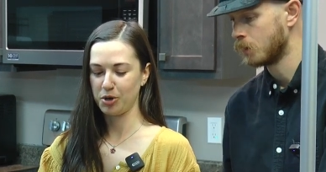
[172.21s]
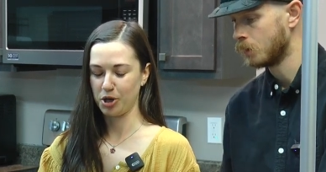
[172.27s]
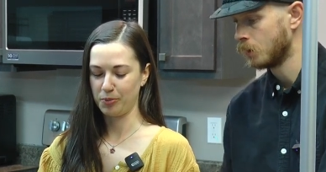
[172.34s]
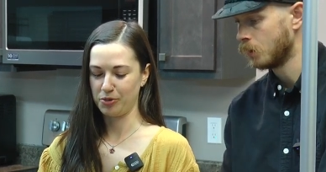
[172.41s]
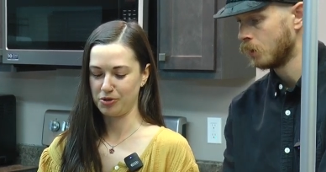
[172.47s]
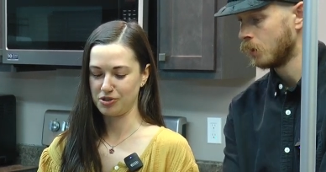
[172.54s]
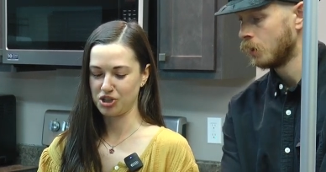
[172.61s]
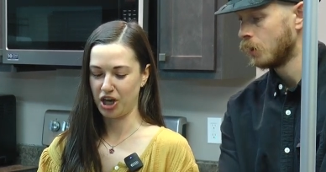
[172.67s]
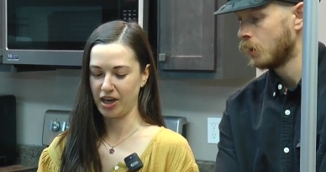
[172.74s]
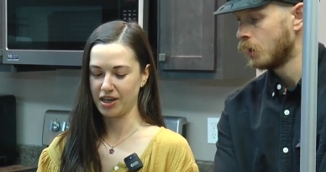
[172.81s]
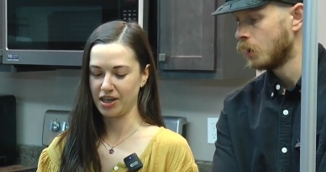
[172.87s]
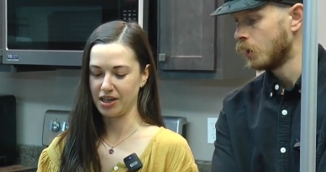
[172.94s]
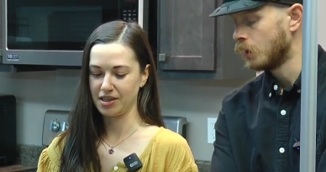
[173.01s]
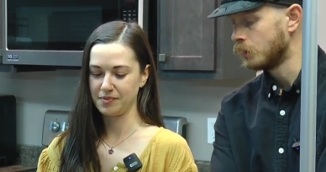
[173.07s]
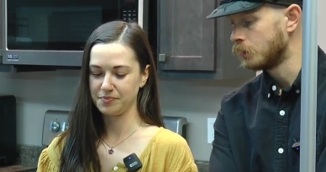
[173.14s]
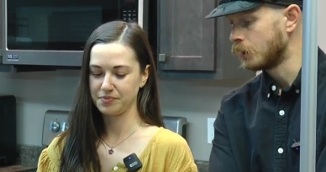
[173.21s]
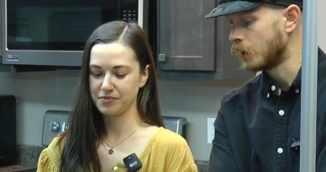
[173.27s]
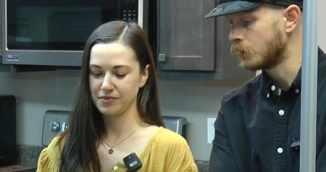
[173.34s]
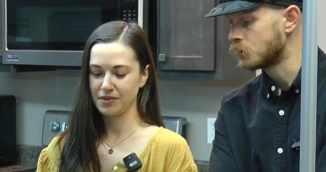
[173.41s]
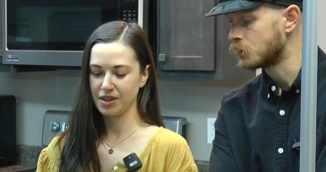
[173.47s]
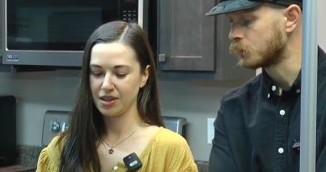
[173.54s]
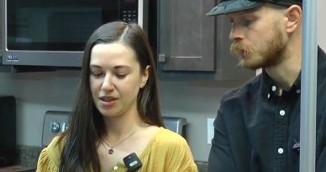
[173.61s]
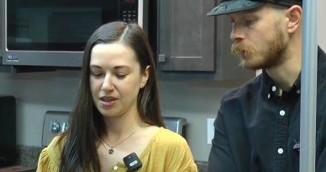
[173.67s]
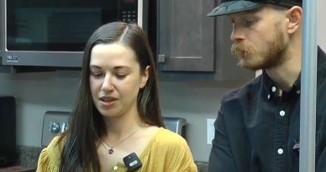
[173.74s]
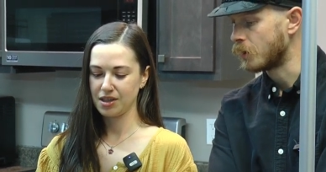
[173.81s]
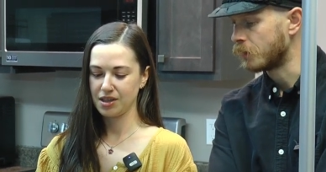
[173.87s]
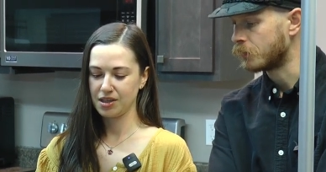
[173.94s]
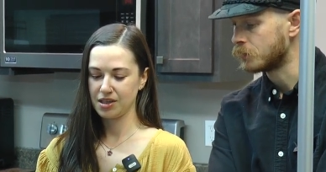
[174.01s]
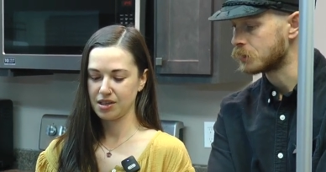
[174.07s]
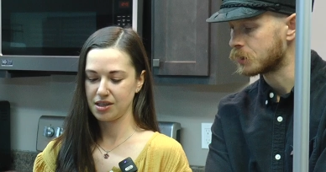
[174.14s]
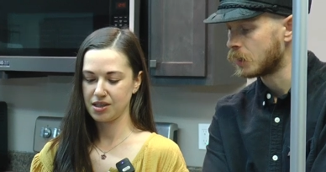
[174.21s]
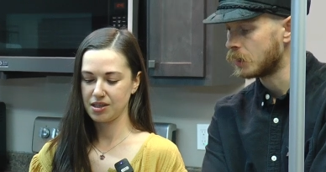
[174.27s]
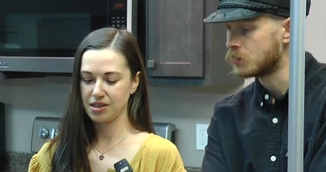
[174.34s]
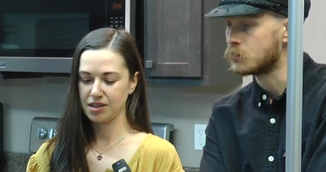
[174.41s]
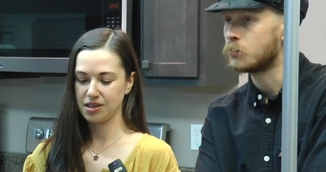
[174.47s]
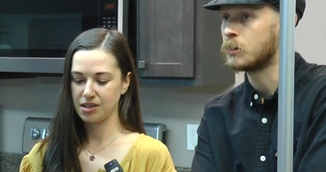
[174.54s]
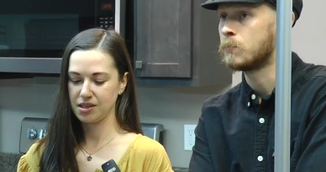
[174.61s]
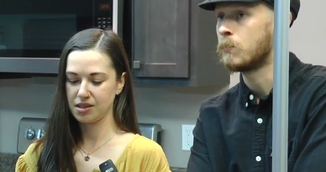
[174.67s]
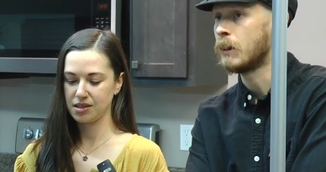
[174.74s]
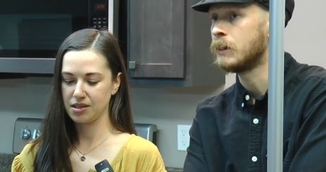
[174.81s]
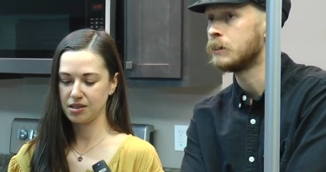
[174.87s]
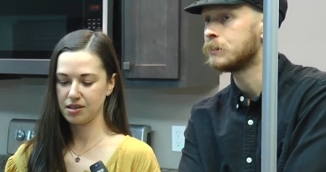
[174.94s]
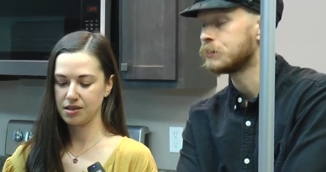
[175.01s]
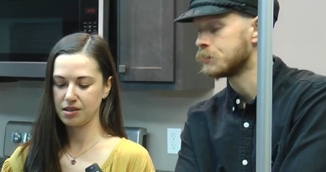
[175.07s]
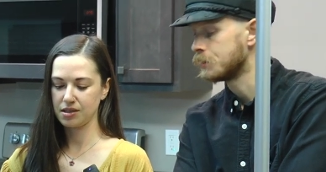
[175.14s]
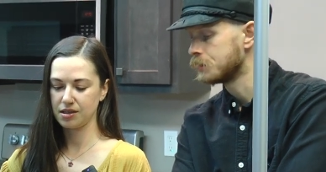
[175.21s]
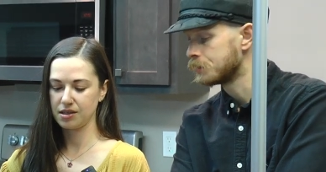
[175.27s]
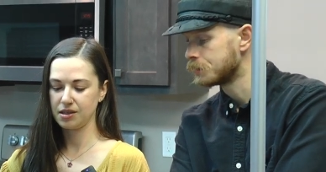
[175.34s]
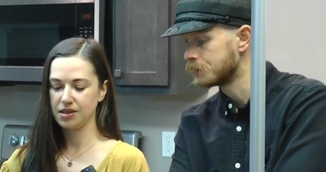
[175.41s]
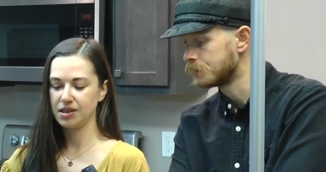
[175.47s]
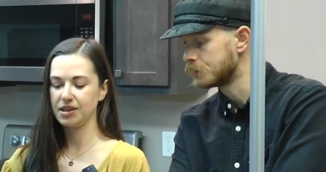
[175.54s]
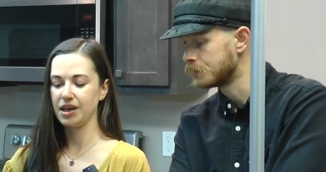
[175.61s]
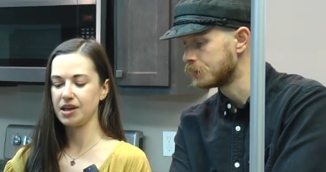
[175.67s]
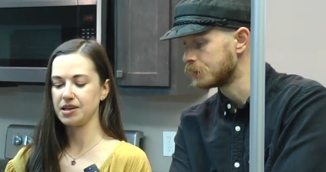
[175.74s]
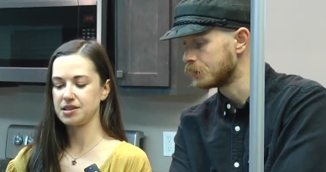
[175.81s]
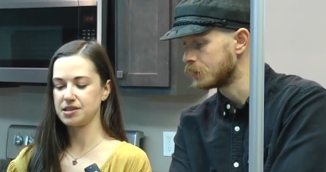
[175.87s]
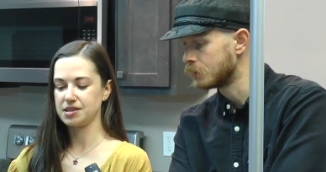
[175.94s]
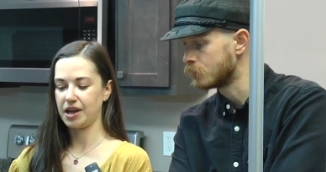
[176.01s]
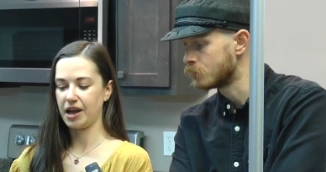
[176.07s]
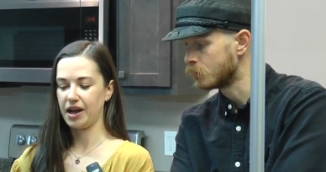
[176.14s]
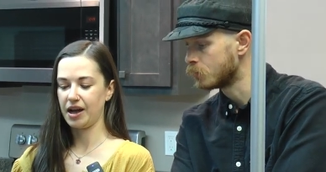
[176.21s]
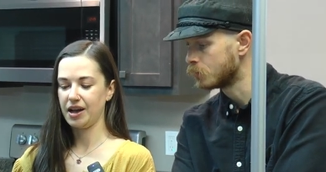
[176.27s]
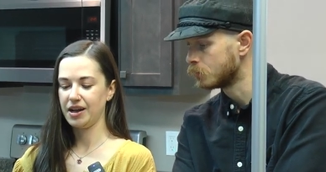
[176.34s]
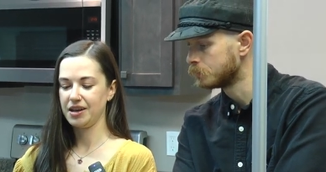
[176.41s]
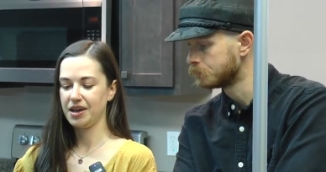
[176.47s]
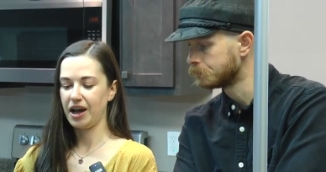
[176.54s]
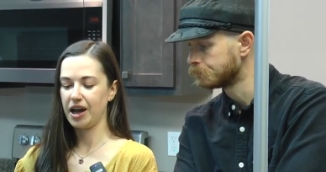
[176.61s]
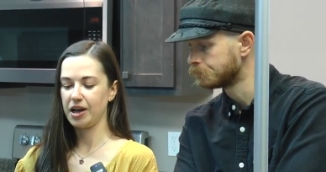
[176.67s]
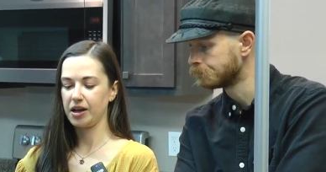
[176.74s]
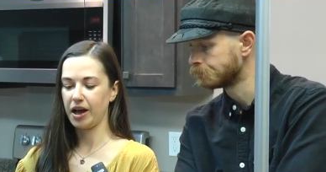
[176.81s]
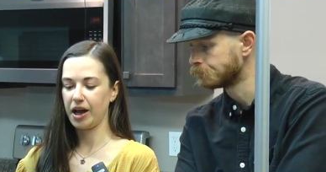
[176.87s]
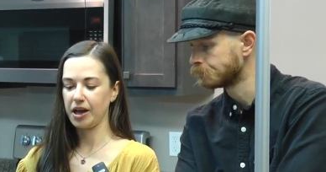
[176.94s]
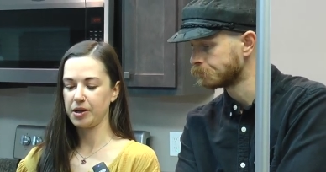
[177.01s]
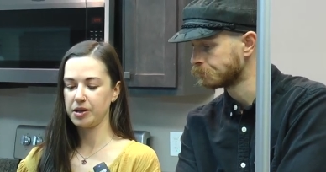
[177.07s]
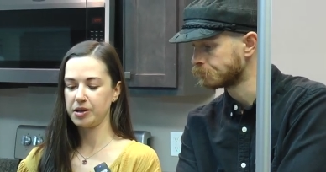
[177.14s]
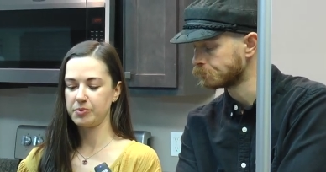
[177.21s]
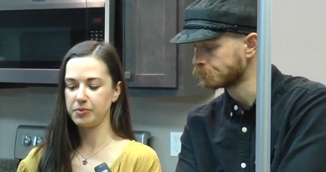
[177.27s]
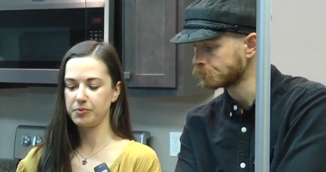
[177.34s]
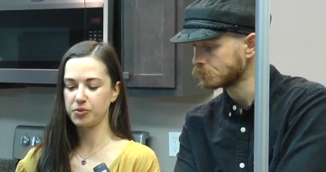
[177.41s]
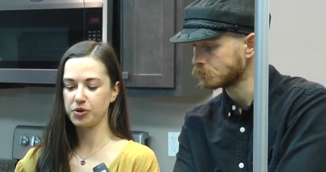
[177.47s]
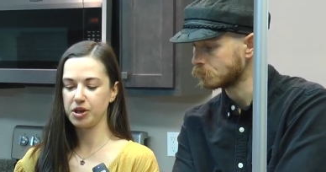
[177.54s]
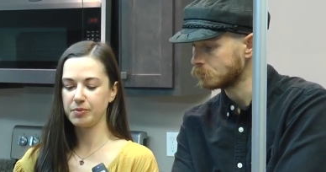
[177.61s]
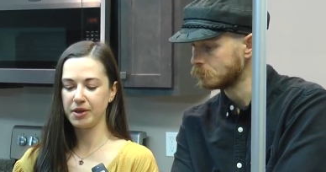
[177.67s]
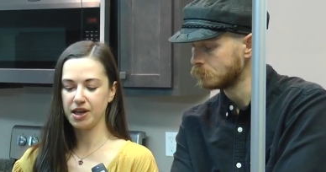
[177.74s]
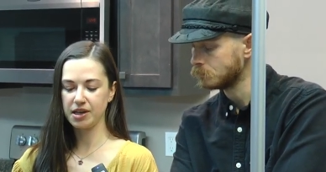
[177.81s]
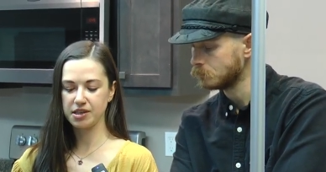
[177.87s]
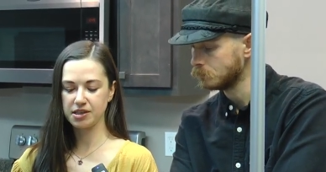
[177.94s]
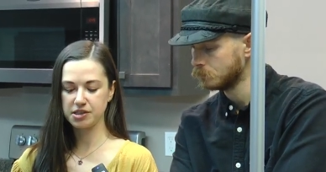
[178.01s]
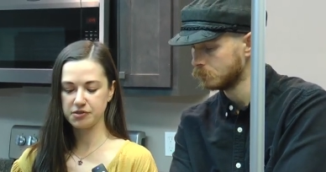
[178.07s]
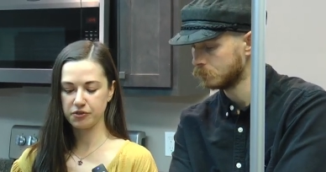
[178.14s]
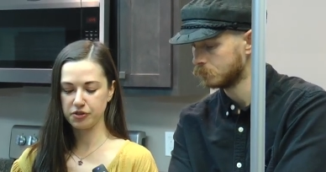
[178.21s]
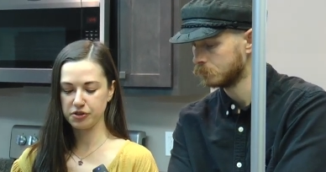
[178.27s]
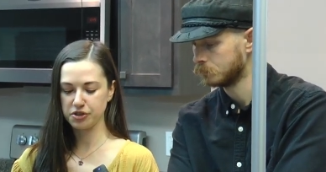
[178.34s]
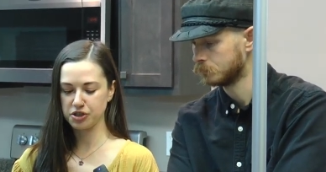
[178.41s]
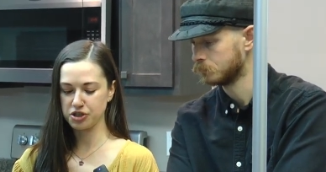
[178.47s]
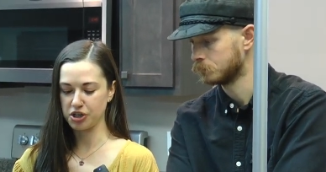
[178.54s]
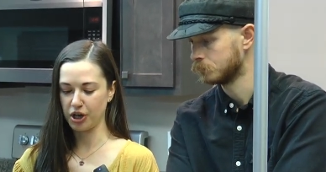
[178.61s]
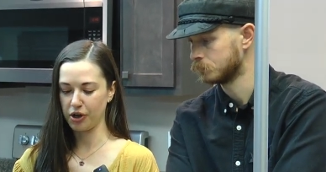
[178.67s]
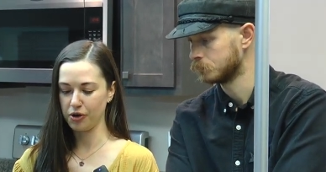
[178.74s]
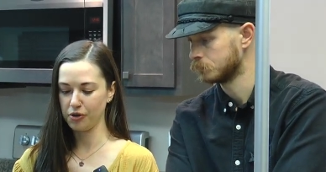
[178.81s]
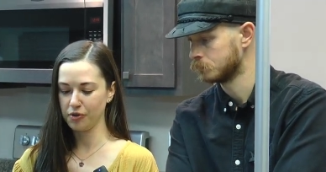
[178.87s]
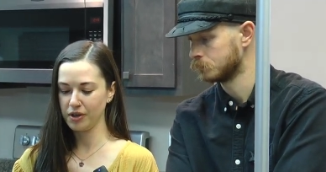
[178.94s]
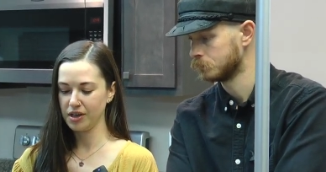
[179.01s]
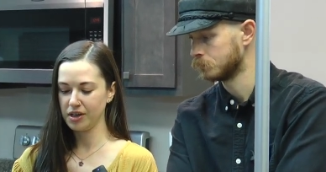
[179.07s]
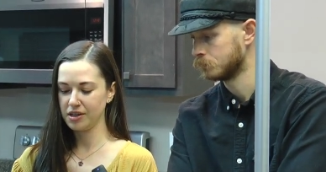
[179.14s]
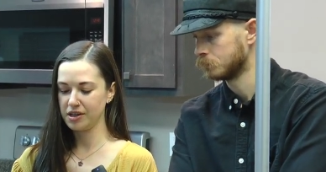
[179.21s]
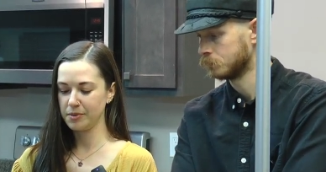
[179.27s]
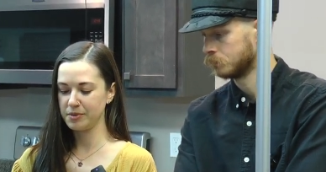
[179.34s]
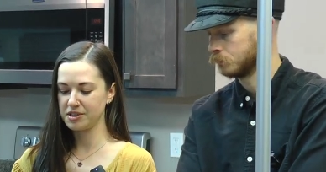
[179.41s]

Speaker 1: purple jacket.
Speaker 2: Yeah, and just for reference, Kate has already baked this. This yes. isn't it raw.
Speaker 1: I, I pre-baked this for the show. The